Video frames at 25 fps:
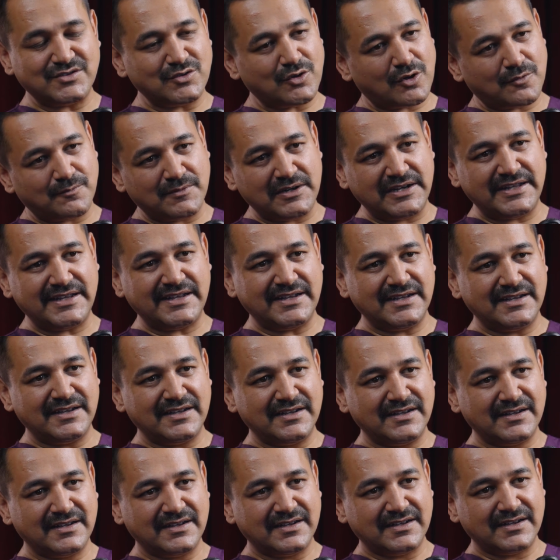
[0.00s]
normally
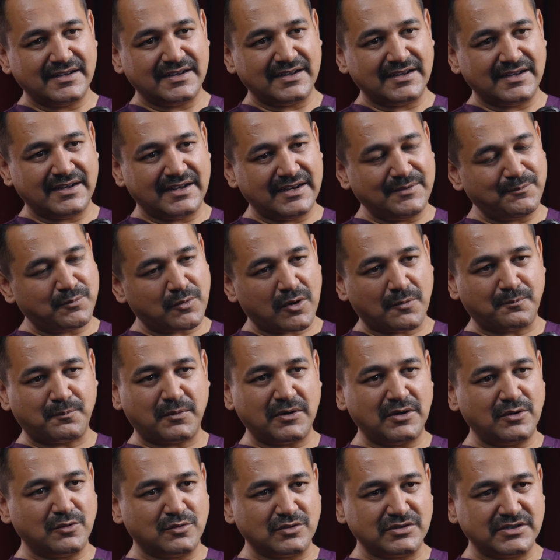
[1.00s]
in
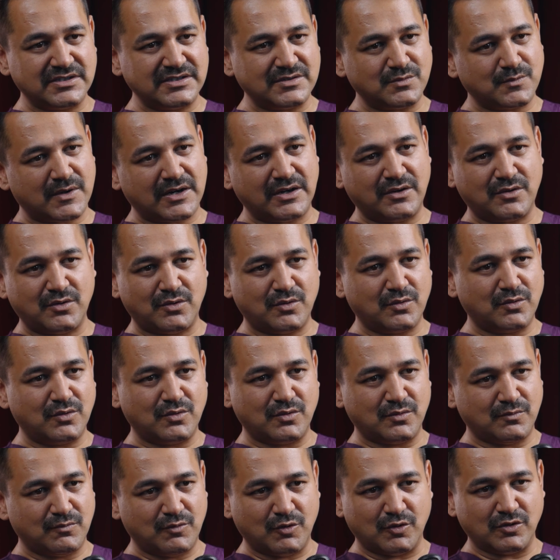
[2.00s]
proper doses, 1 to
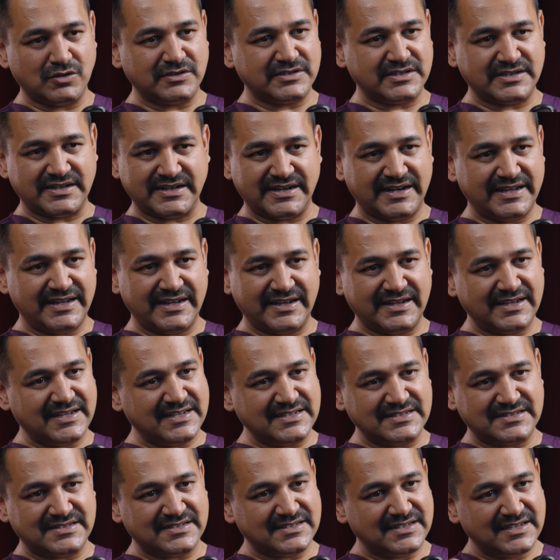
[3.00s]
2 bowls in a day,
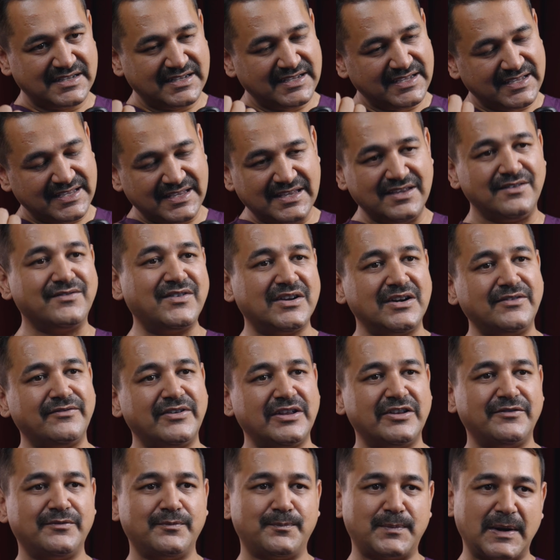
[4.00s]
is even
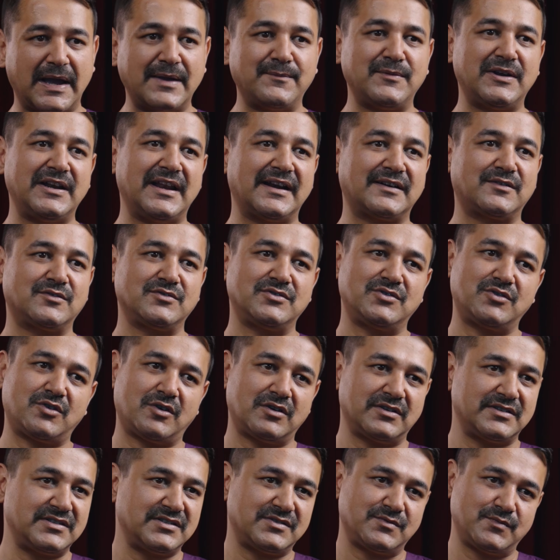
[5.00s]
with primary lactose
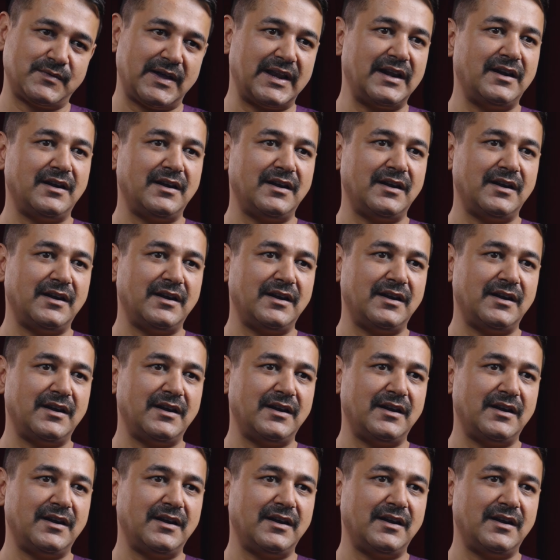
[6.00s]
intolerance